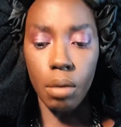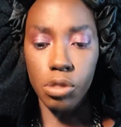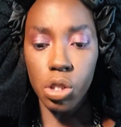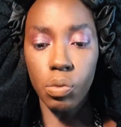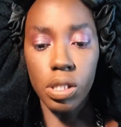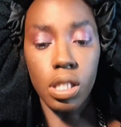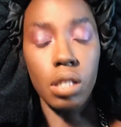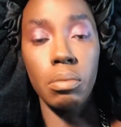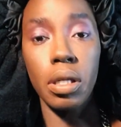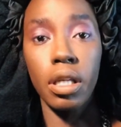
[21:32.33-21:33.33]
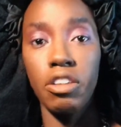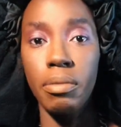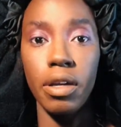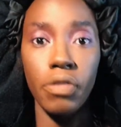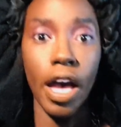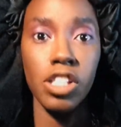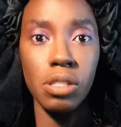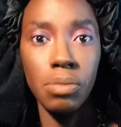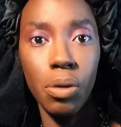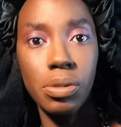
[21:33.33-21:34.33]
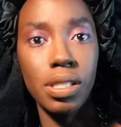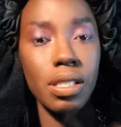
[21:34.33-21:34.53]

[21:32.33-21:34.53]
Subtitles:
She wasn't in many of my fashion posts